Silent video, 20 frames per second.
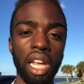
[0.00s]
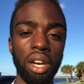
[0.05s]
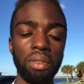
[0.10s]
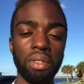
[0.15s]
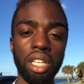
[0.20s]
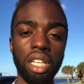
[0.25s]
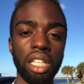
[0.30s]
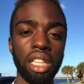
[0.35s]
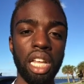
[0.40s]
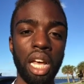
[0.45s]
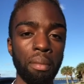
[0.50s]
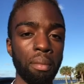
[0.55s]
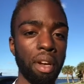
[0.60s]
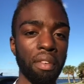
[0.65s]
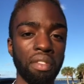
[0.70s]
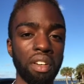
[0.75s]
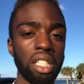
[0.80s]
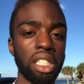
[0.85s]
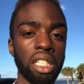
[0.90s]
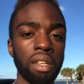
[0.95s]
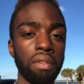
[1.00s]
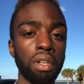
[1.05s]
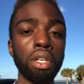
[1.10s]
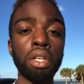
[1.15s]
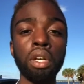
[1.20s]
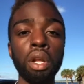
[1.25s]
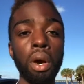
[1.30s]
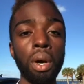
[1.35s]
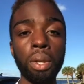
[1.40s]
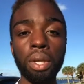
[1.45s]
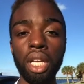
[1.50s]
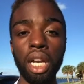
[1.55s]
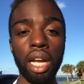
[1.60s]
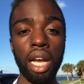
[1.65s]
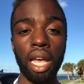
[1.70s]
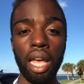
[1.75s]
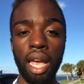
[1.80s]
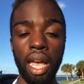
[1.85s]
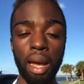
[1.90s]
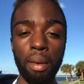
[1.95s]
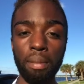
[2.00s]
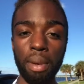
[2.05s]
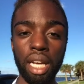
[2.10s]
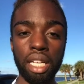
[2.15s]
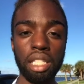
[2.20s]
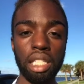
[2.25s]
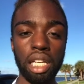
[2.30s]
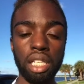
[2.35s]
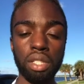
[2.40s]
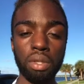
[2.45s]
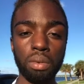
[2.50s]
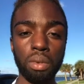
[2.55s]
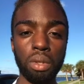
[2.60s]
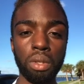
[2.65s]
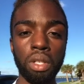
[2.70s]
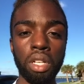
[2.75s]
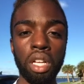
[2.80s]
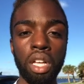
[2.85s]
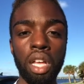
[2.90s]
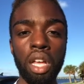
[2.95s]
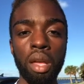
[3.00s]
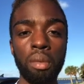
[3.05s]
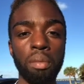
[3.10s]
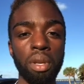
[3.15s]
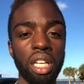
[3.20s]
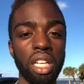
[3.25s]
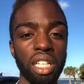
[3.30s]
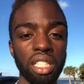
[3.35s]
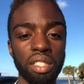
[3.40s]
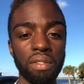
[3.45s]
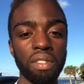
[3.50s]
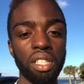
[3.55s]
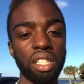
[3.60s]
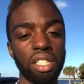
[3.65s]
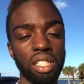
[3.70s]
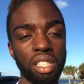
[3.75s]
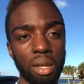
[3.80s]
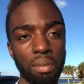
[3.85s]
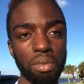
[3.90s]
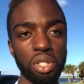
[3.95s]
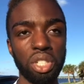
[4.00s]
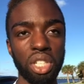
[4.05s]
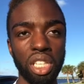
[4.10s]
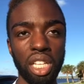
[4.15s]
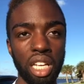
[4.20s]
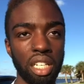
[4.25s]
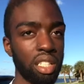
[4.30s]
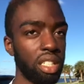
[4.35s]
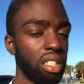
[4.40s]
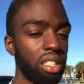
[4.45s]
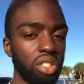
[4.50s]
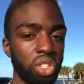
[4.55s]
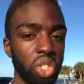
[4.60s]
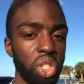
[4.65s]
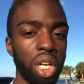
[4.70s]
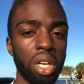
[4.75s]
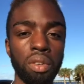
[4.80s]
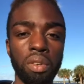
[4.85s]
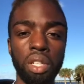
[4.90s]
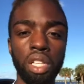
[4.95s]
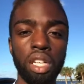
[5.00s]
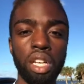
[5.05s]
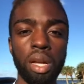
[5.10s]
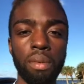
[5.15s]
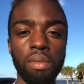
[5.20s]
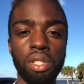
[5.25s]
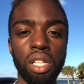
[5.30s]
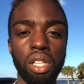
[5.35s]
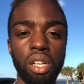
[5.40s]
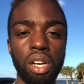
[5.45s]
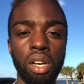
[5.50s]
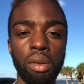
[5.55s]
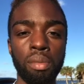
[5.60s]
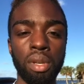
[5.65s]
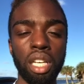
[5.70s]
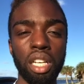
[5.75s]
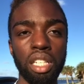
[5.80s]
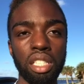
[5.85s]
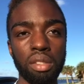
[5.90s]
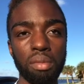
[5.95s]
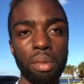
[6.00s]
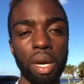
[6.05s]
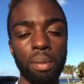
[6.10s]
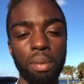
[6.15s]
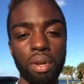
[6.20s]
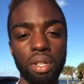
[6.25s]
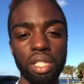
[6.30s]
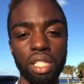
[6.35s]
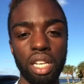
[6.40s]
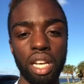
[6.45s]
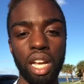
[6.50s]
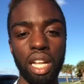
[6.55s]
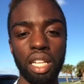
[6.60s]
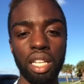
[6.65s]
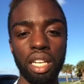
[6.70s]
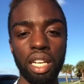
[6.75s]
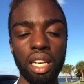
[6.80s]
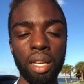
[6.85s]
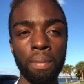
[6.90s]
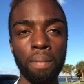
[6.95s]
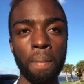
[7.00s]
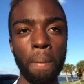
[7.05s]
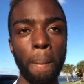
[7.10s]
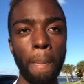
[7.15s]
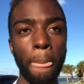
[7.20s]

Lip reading: I don't think a lot of my friends even know that I am bisexual because of the assumption that just generally comes along because of my personality.